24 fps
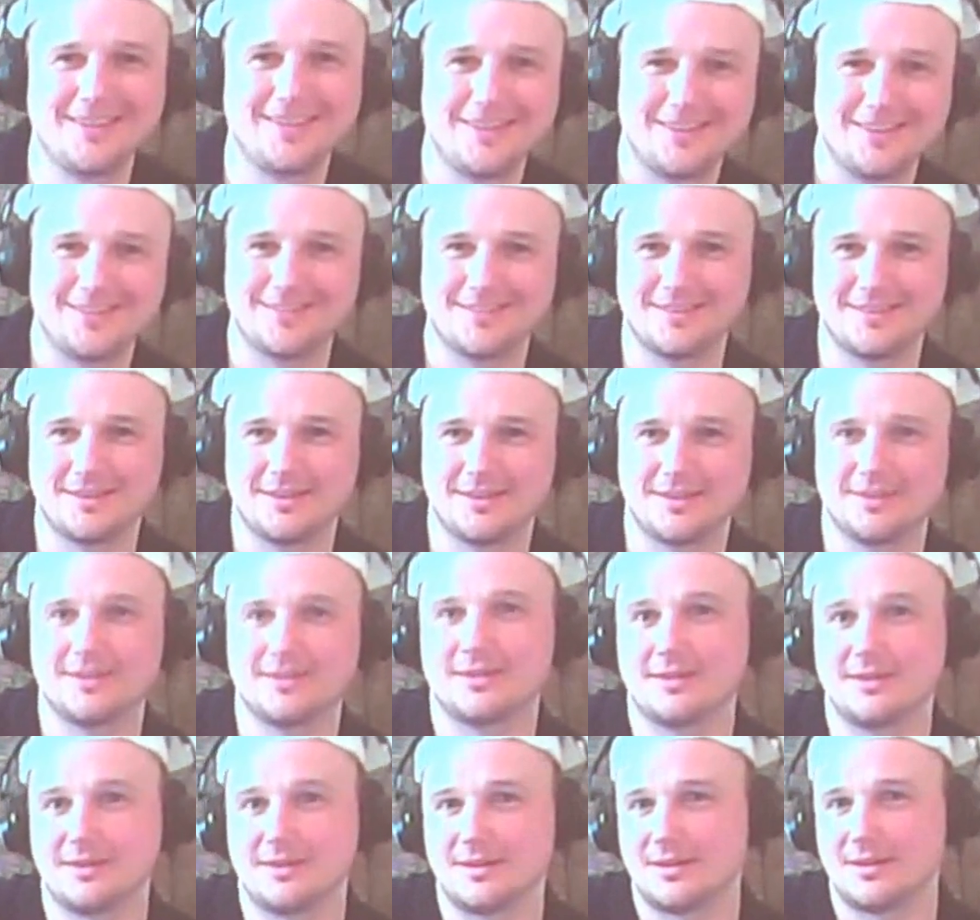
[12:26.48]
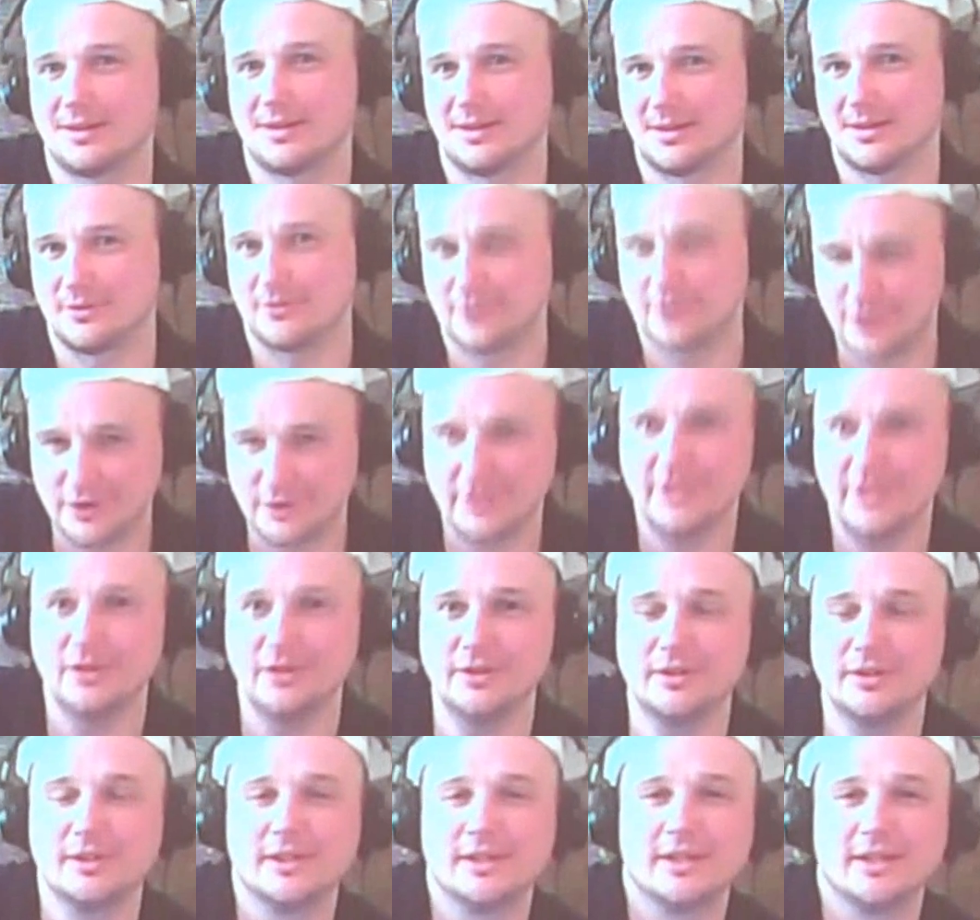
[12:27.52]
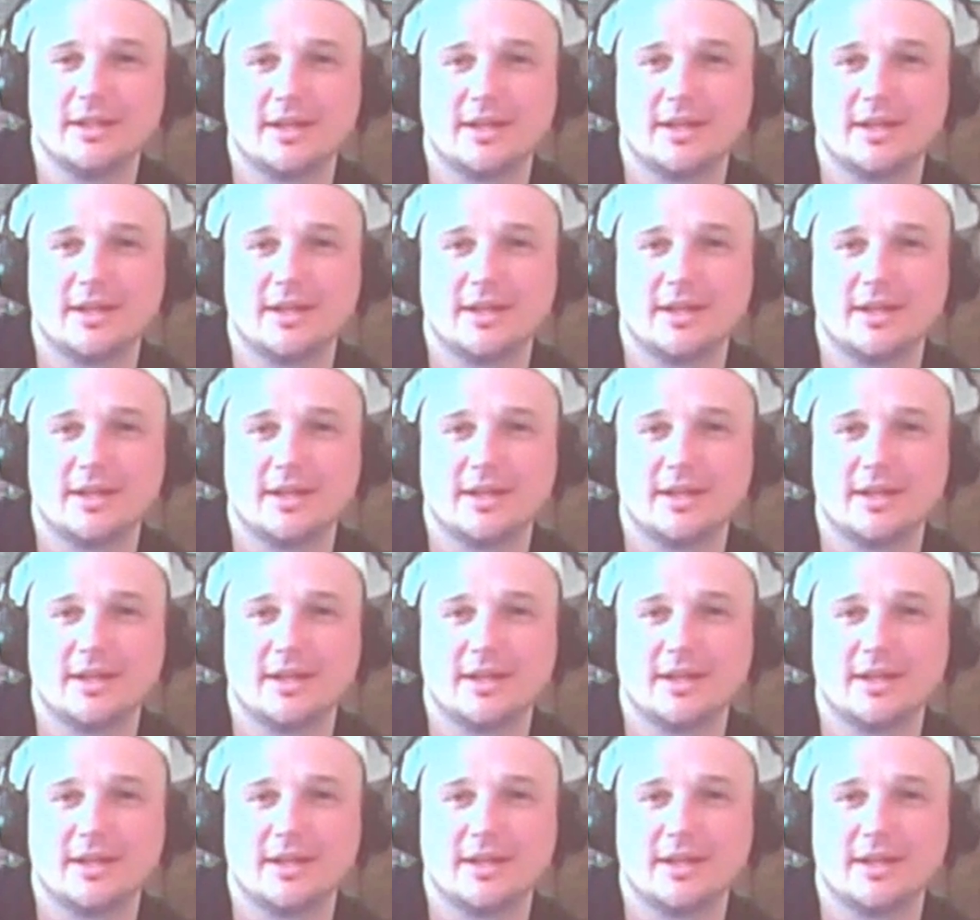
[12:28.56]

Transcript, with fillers: in uh, Vireio,